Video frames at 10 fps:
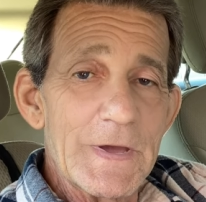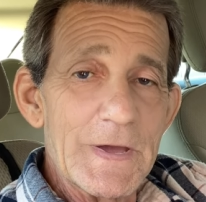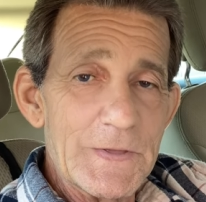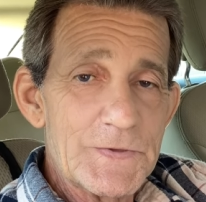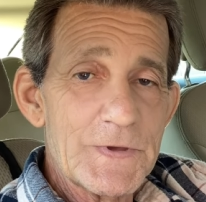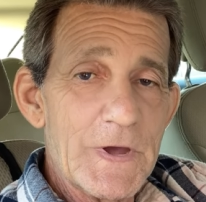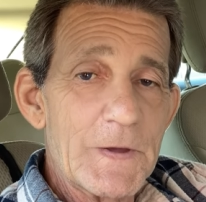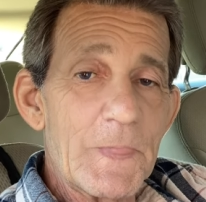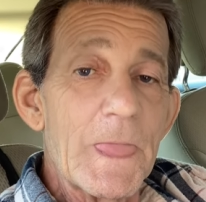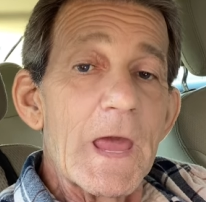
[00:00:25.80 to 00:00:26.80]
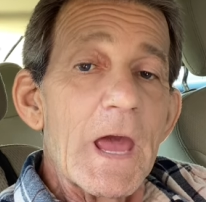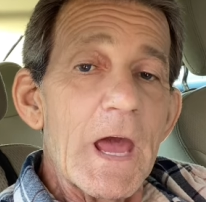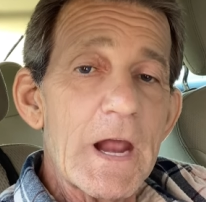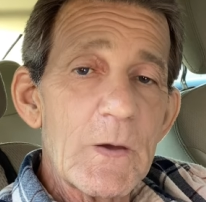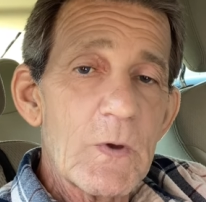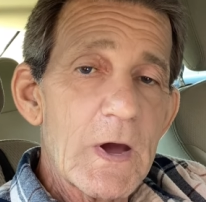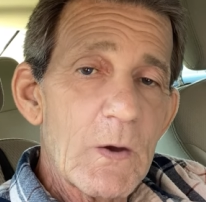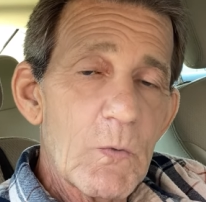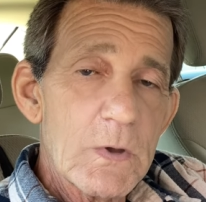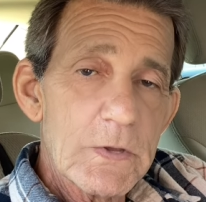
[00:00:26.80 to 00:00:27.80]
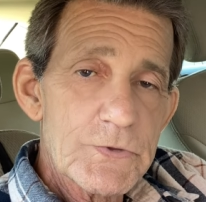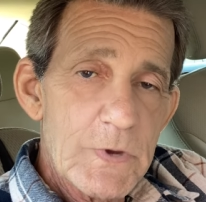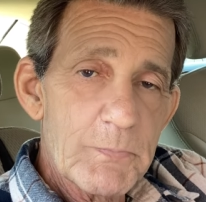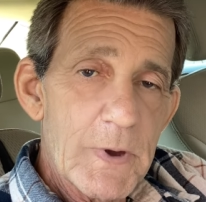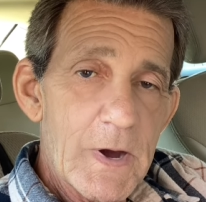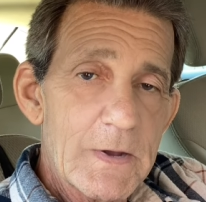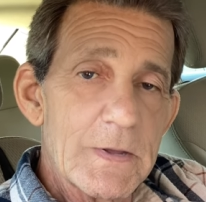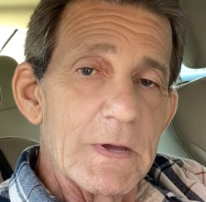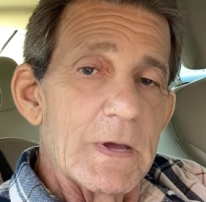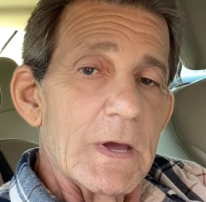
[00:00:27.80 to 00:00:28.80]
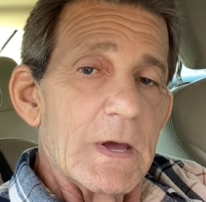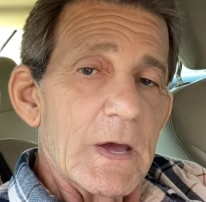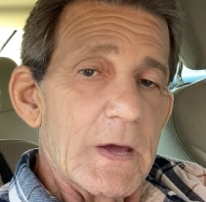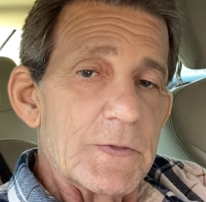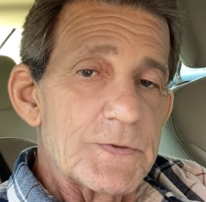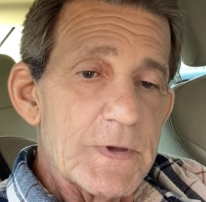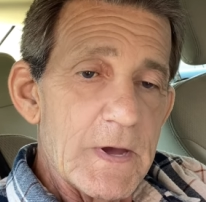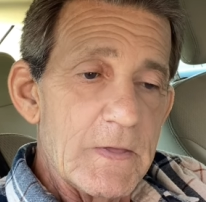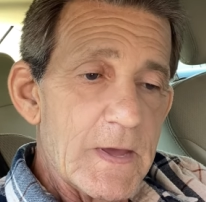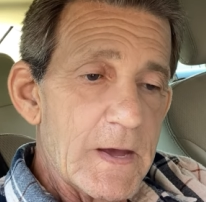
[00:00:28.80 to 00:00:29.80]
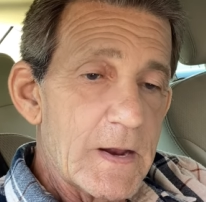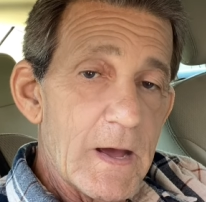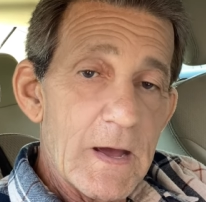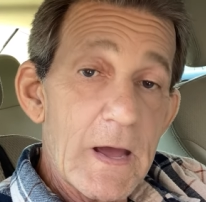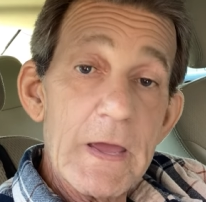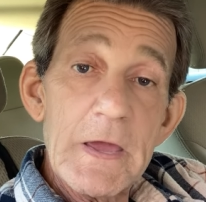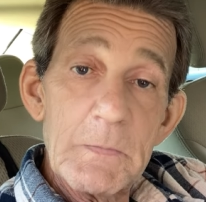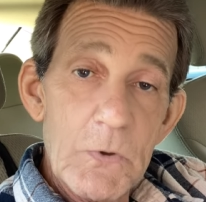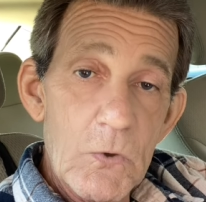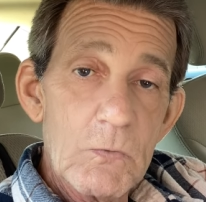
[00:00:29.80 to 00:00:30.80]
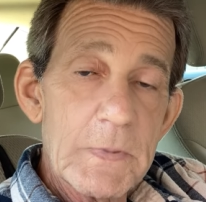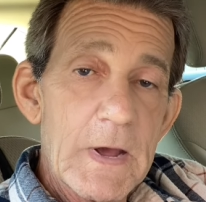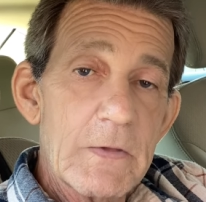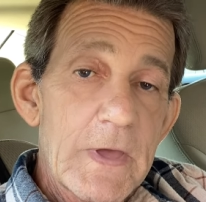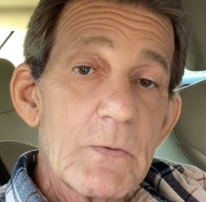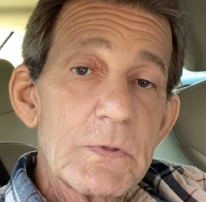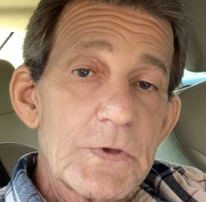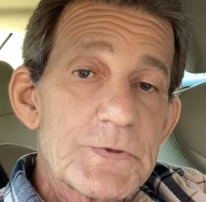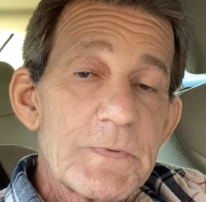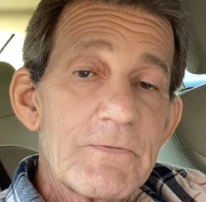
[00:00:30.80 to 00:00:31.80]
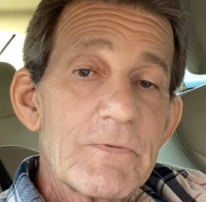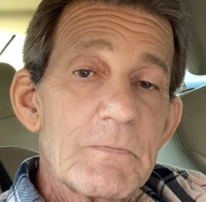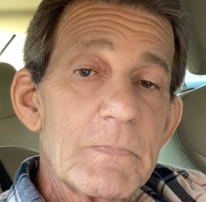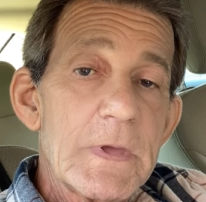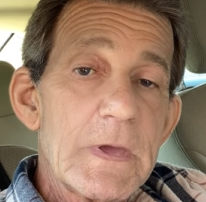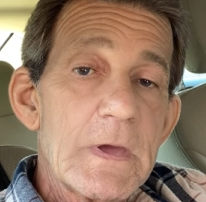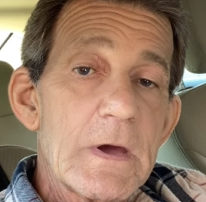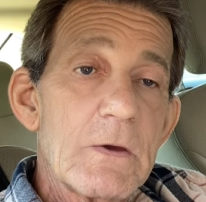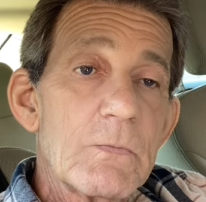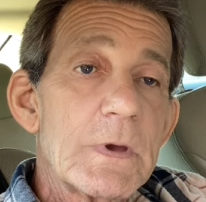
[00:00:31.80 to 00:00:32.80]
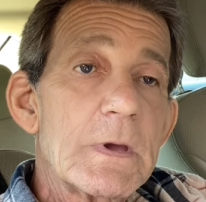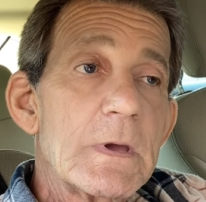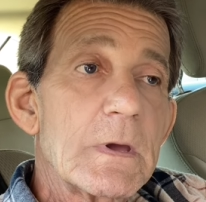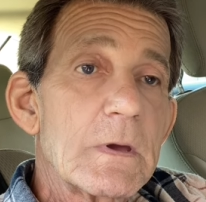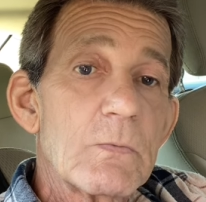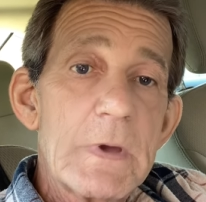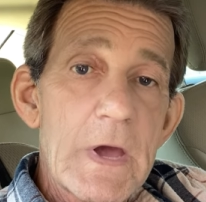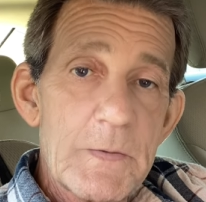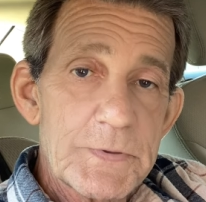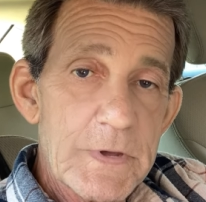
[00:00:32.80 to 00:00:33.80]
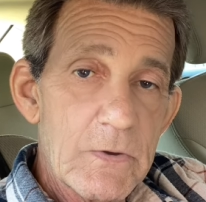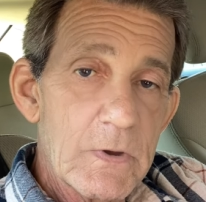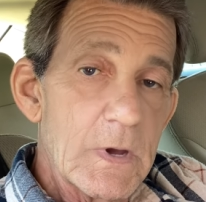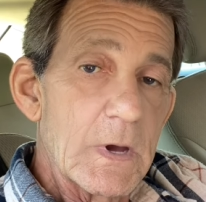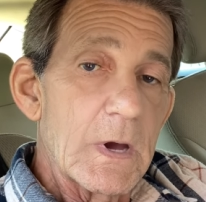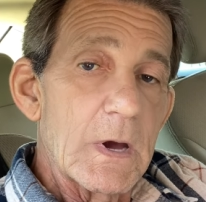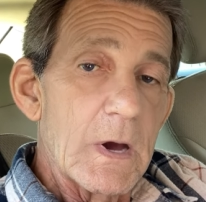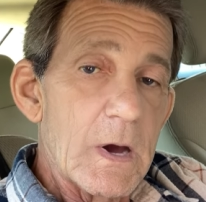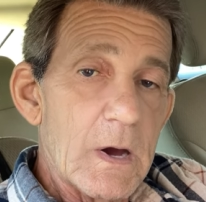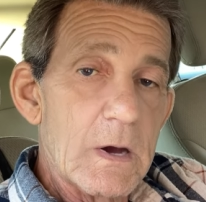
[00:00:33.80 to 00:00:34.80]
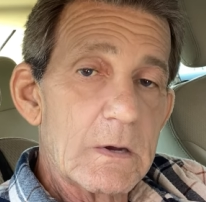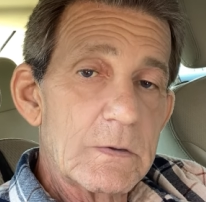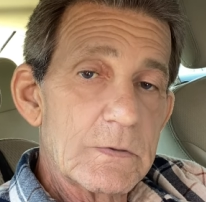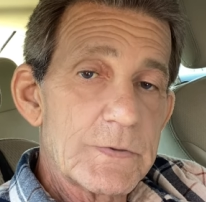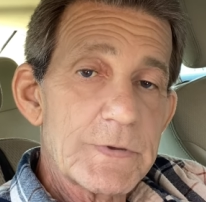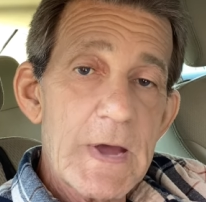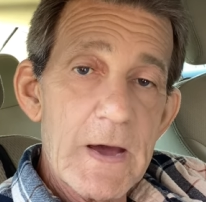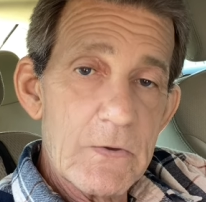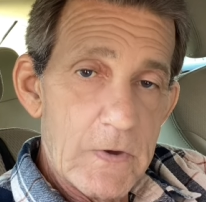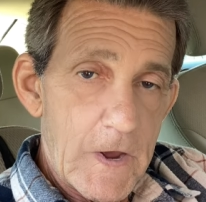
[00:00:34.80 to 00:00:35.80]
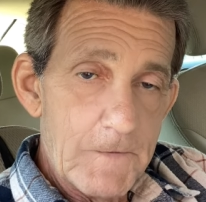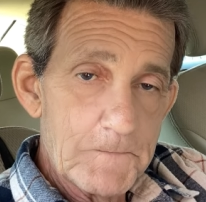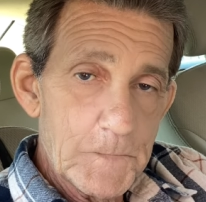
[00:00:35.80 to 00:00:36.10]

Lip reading: insane. Anyway, I wanted to jump on and say that I am home now. They released me from the rehab center on Saturday,